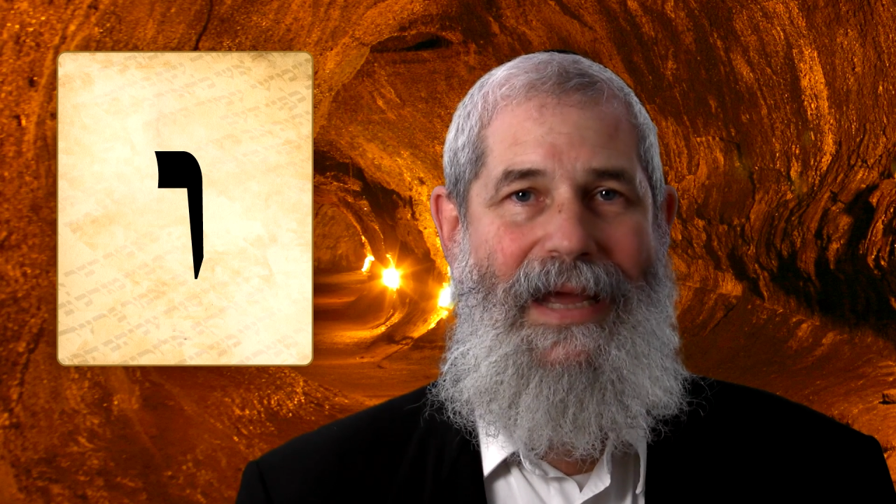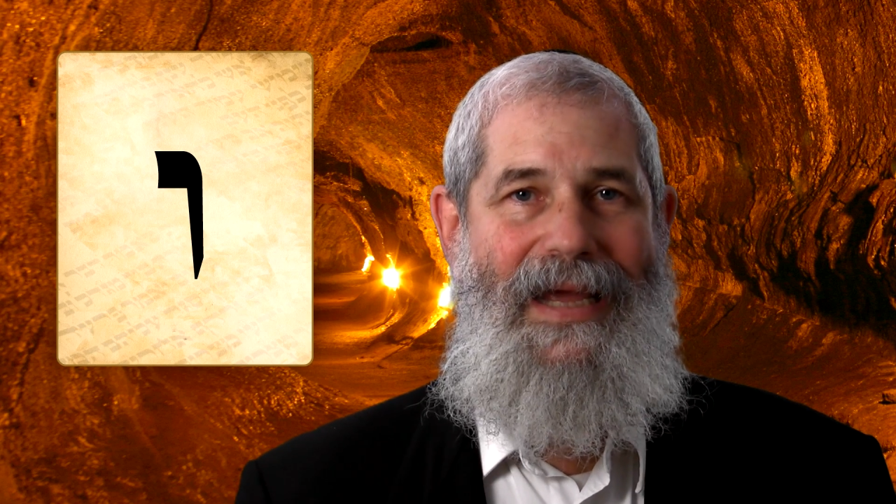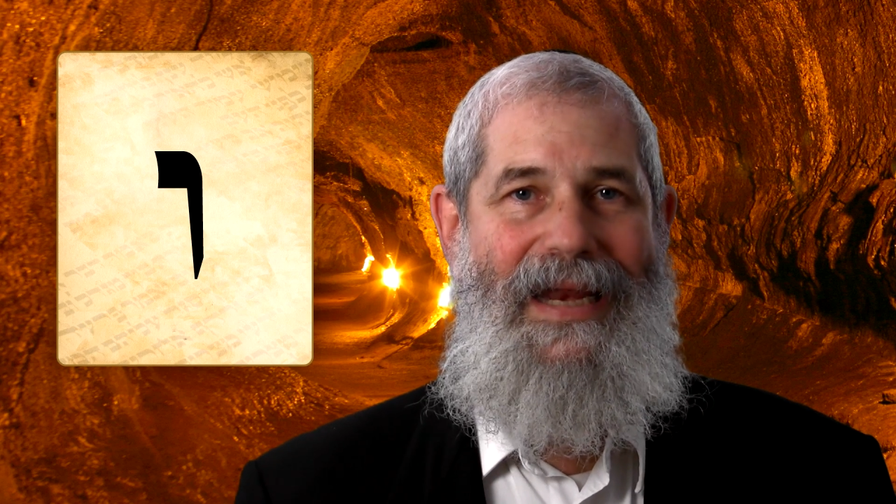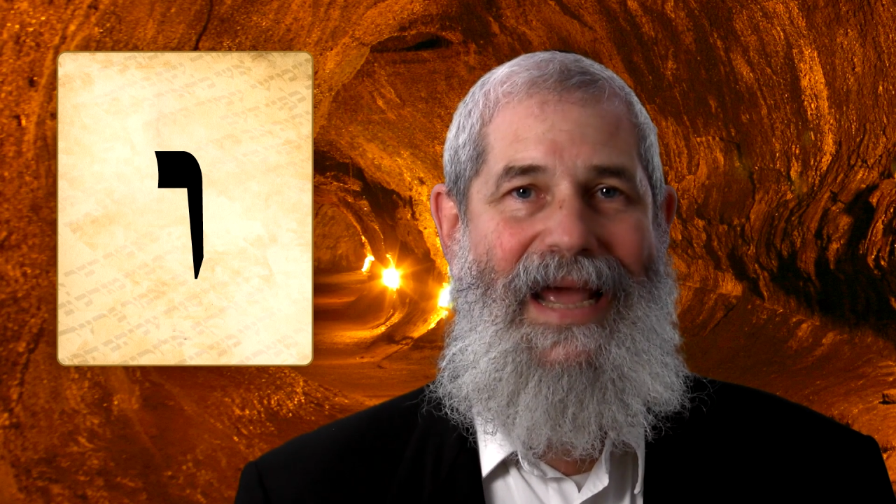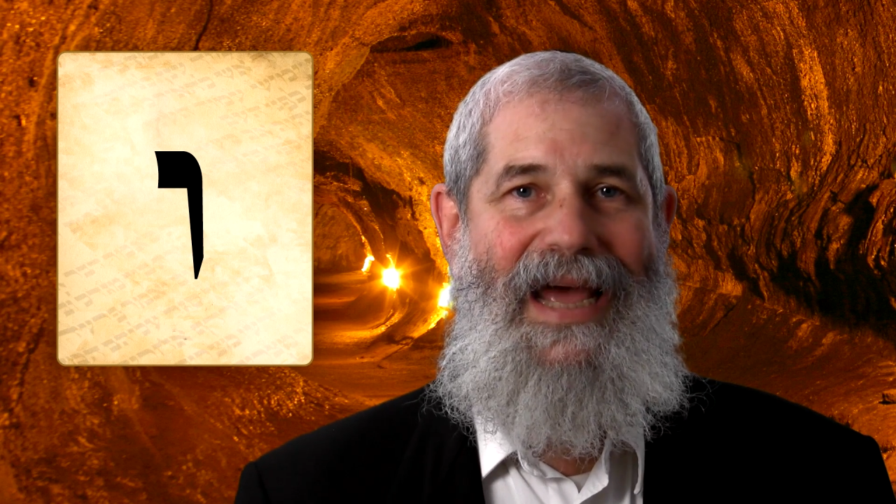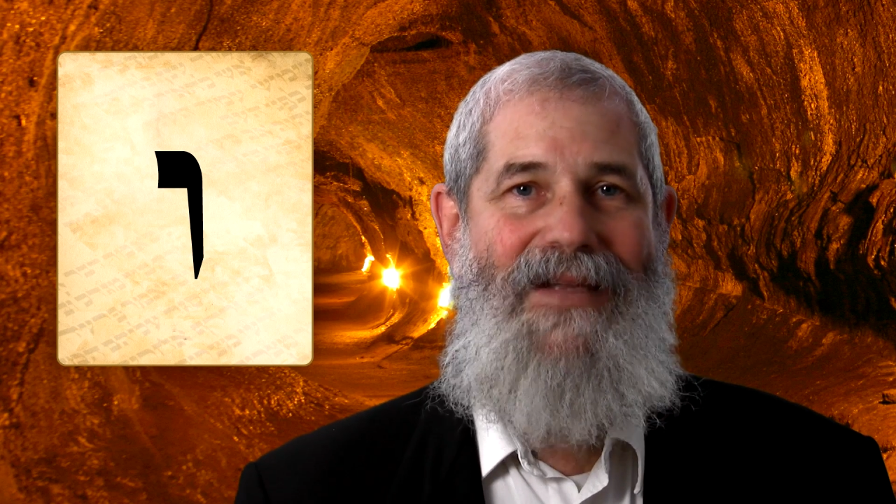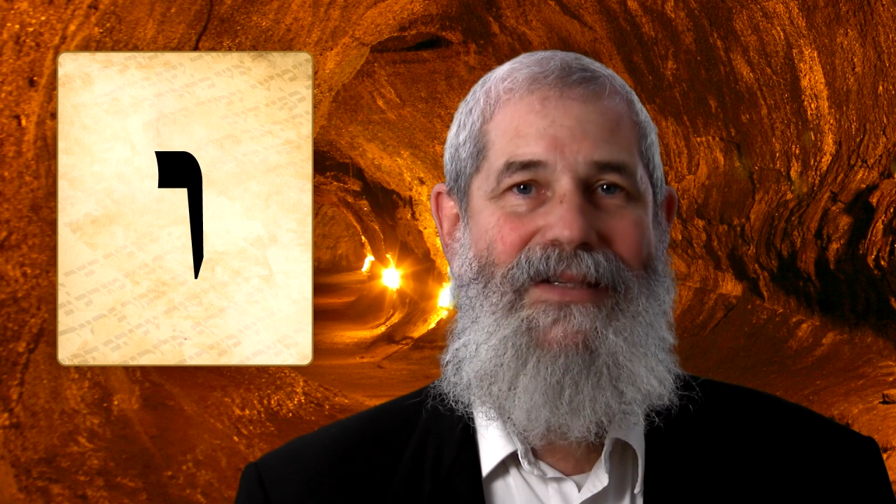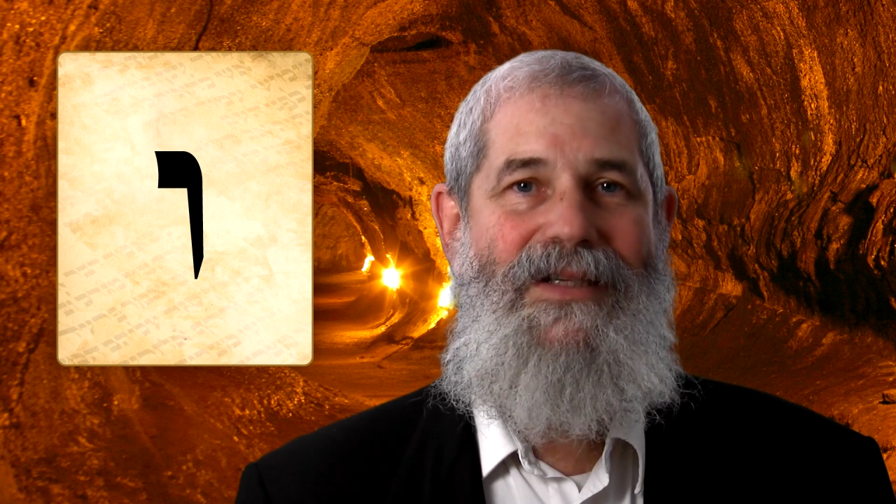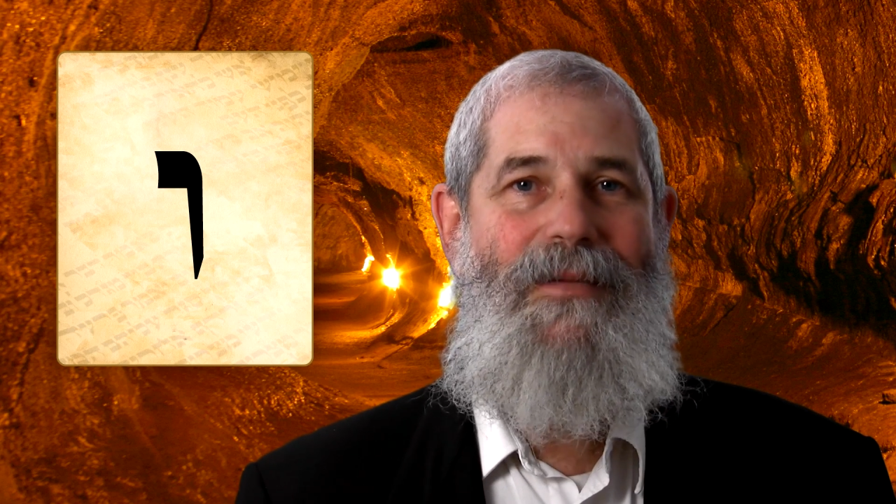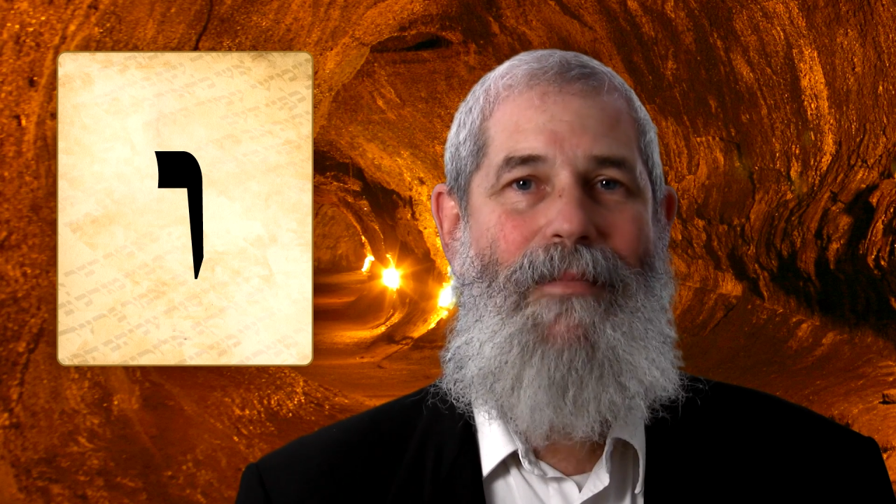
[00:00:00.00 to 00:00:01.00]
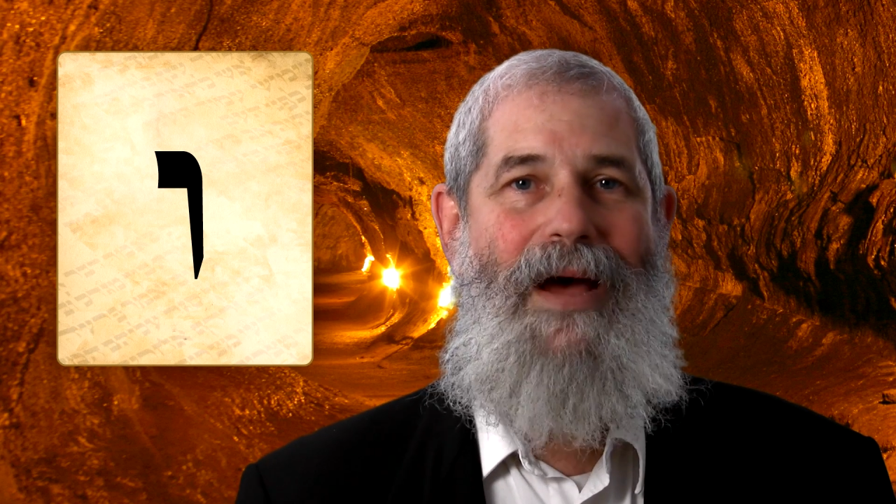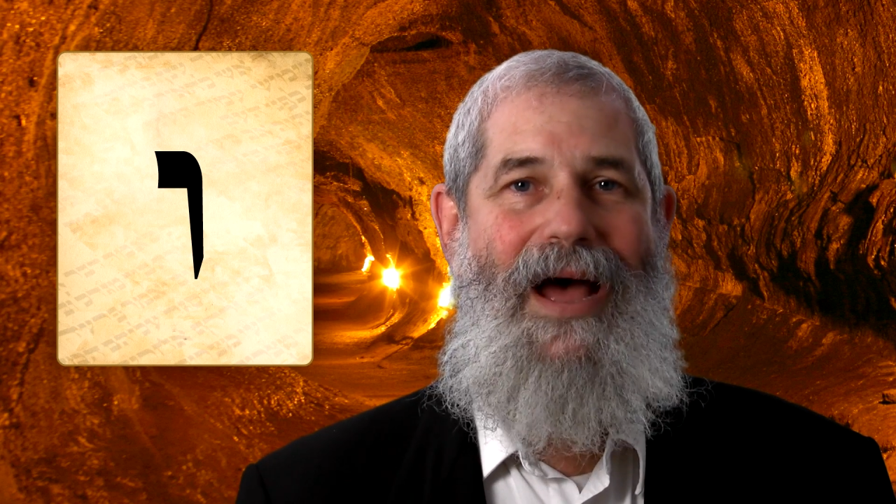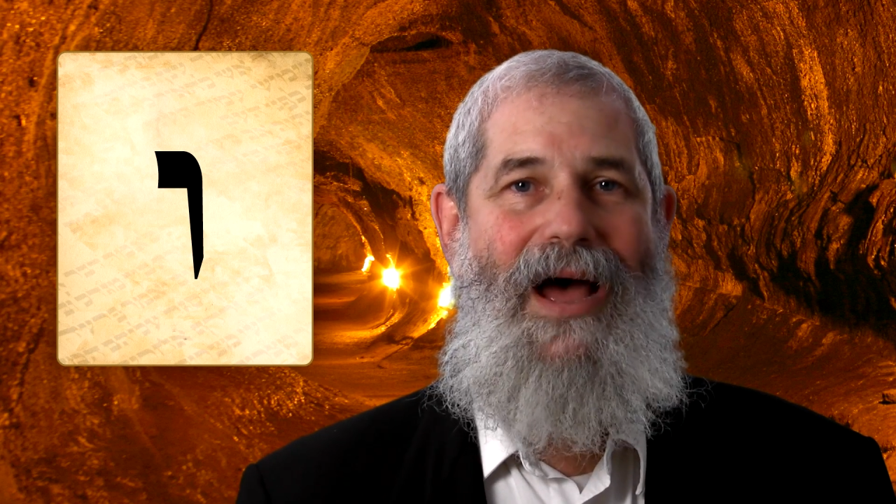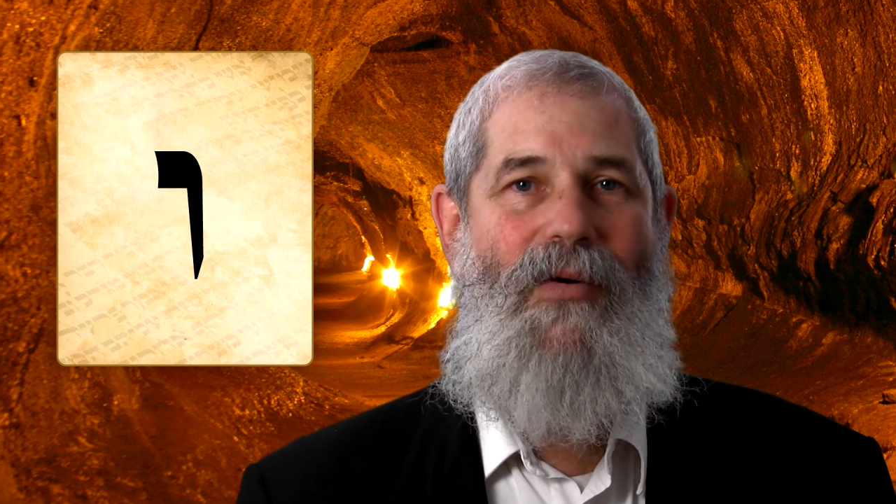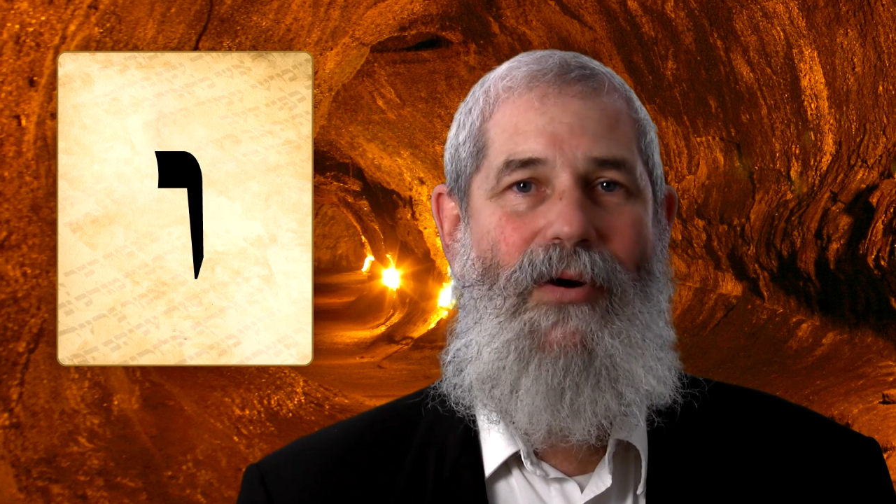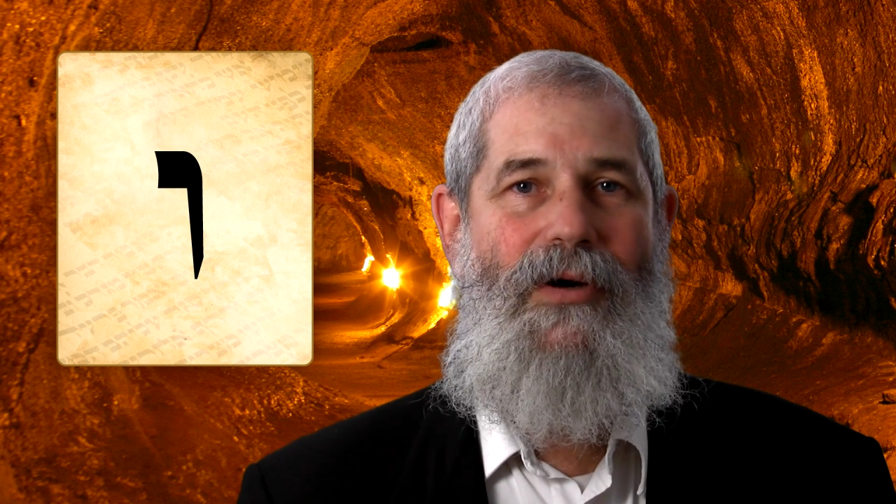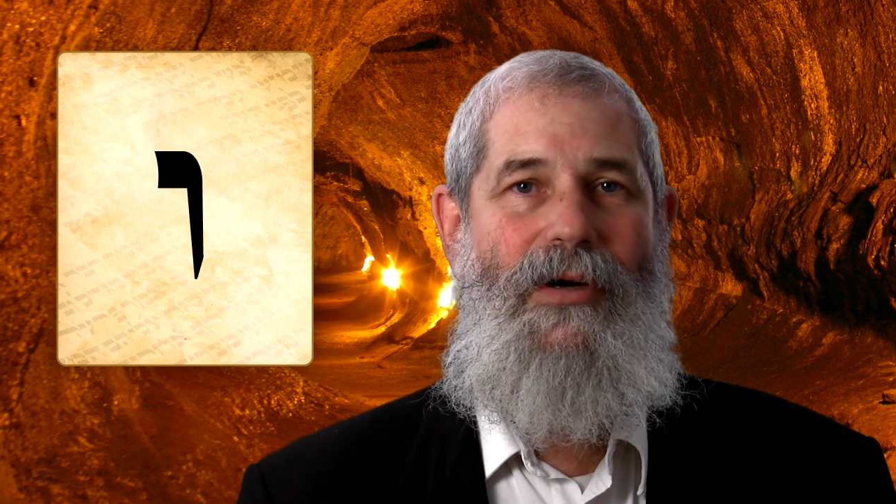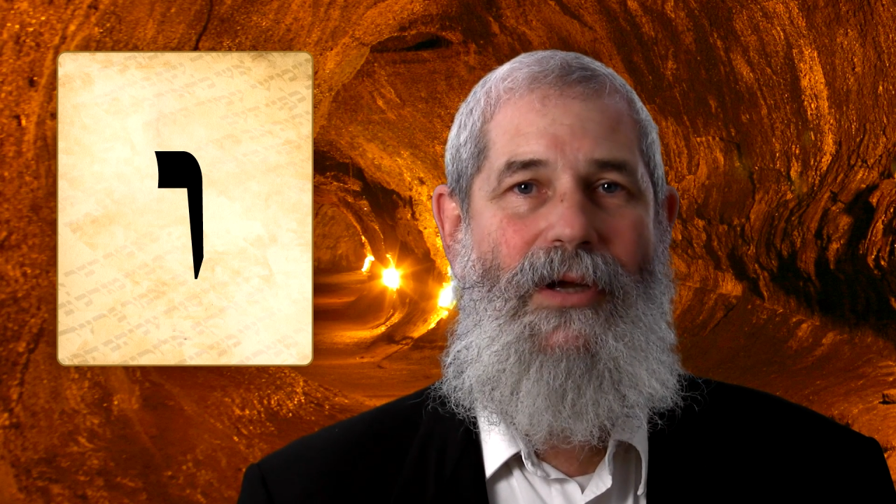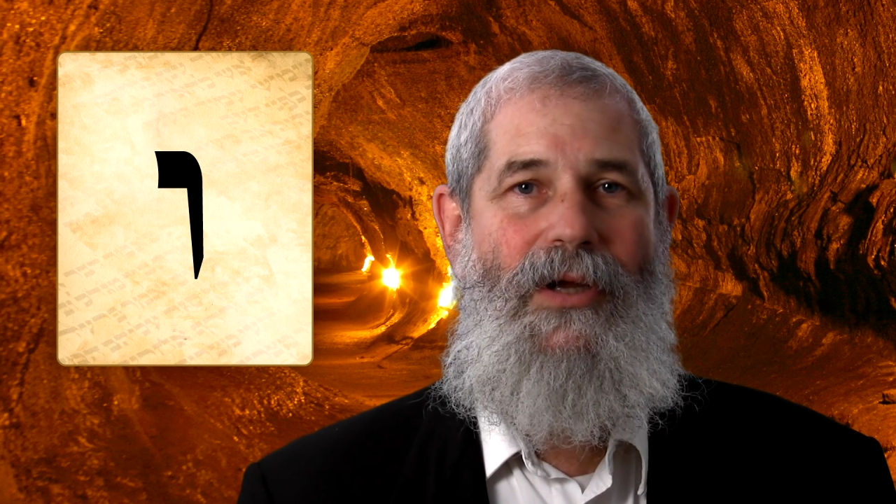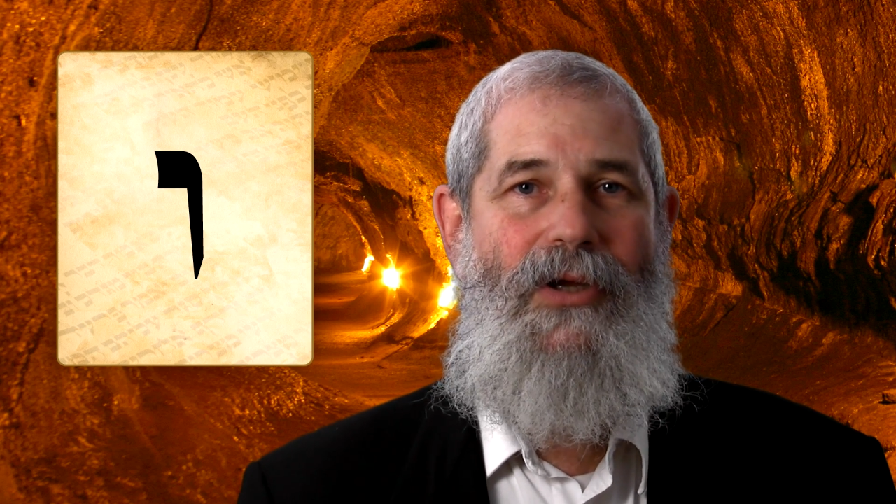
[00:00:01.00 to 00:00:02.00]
it has the power